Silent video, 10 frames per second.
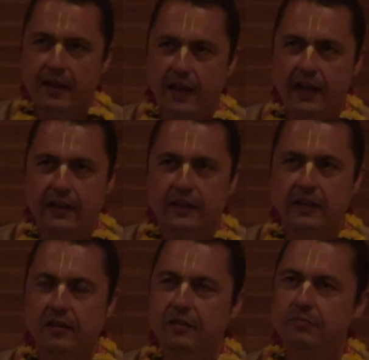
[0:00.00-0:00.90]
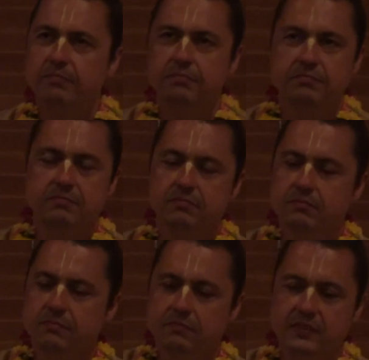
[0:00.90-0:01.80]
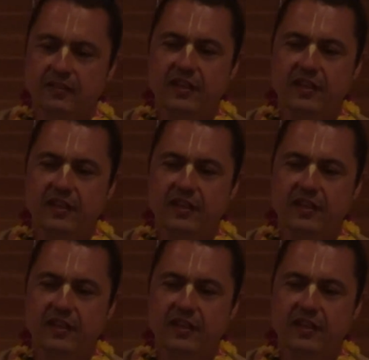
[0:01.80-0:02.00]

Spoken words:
and then there are the